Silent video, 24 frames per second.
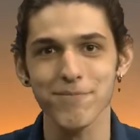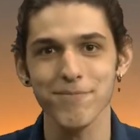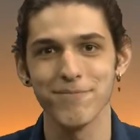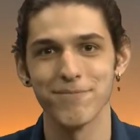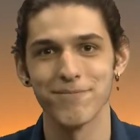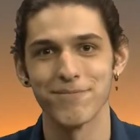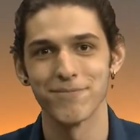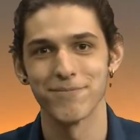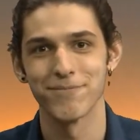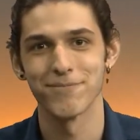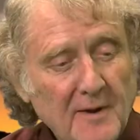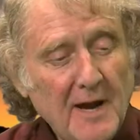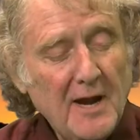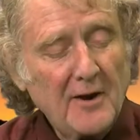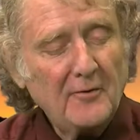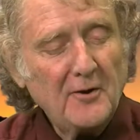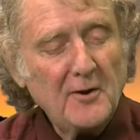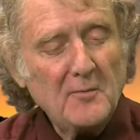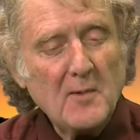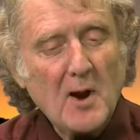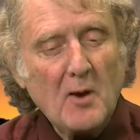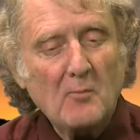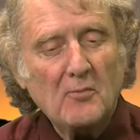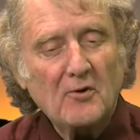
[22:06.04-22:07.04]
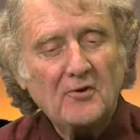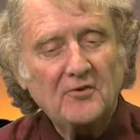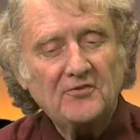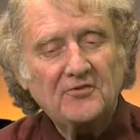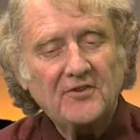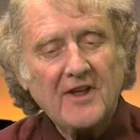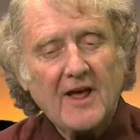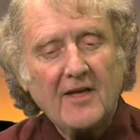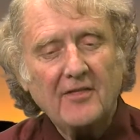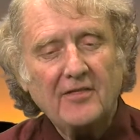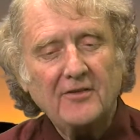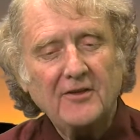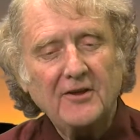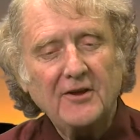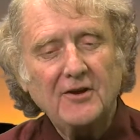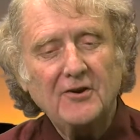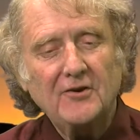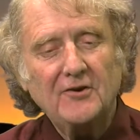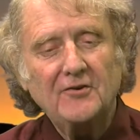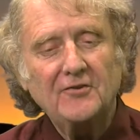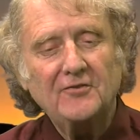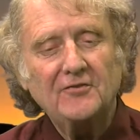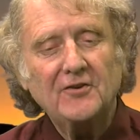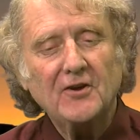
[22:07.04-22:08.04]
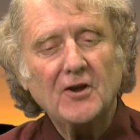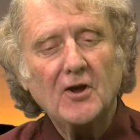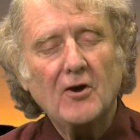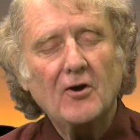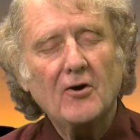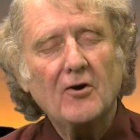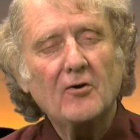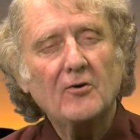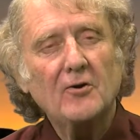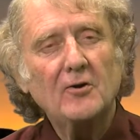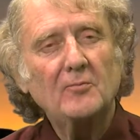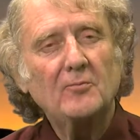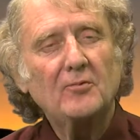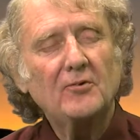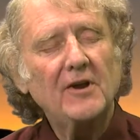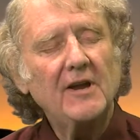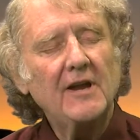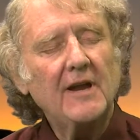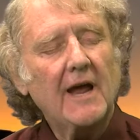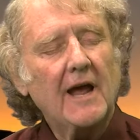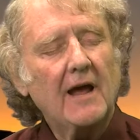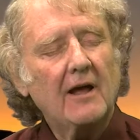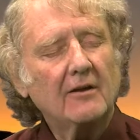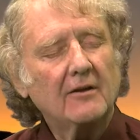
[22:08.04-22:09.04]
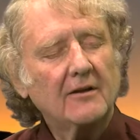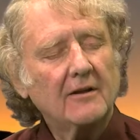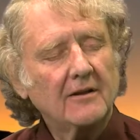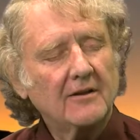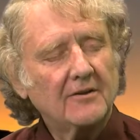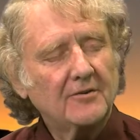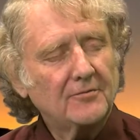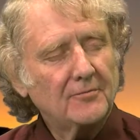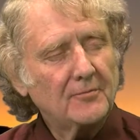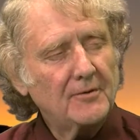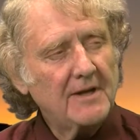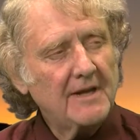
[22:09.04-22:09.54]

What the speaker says: And you may remember, Seth, years ago in pre-calculus, we